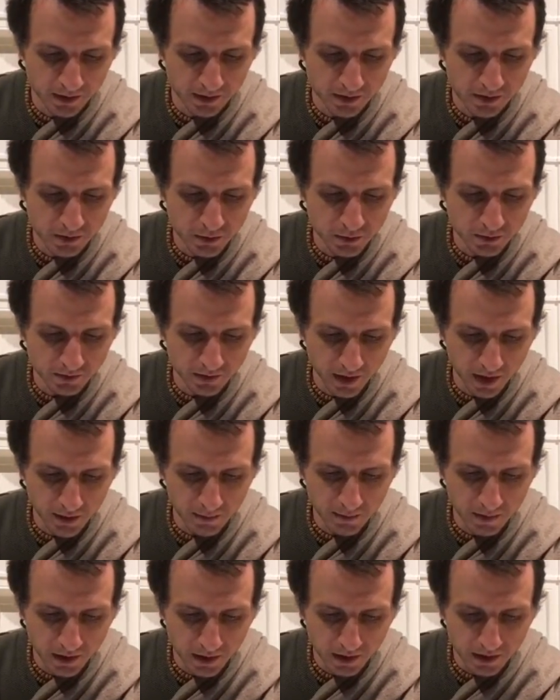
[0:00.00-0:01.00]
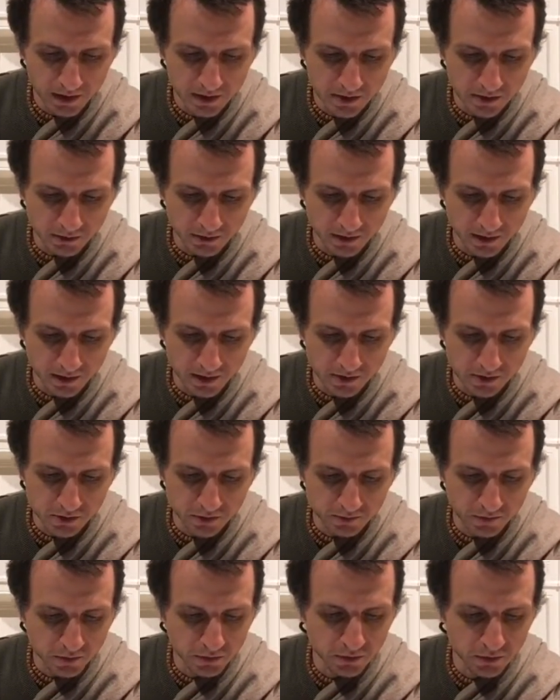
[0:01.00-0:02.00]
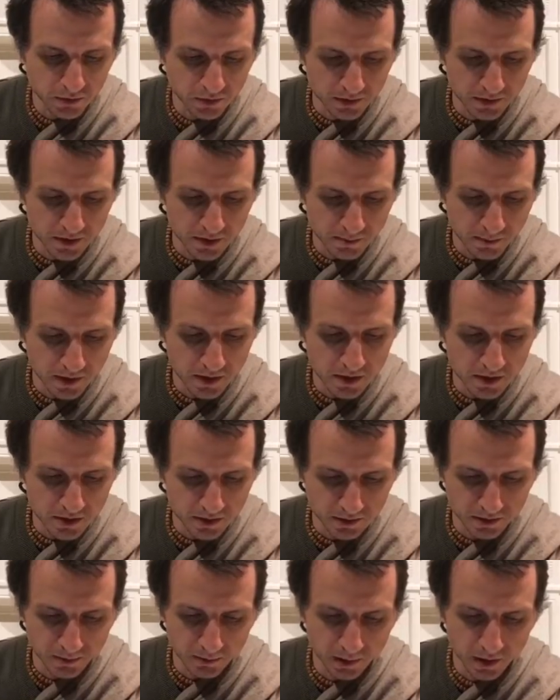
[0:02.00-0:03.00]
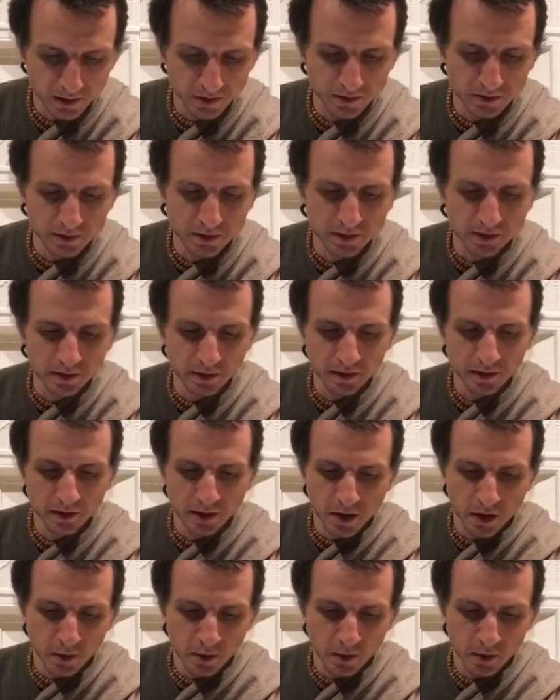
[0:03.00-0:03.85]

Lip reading: His good name is on the list of authorities mentioned in the Bhagavad Gita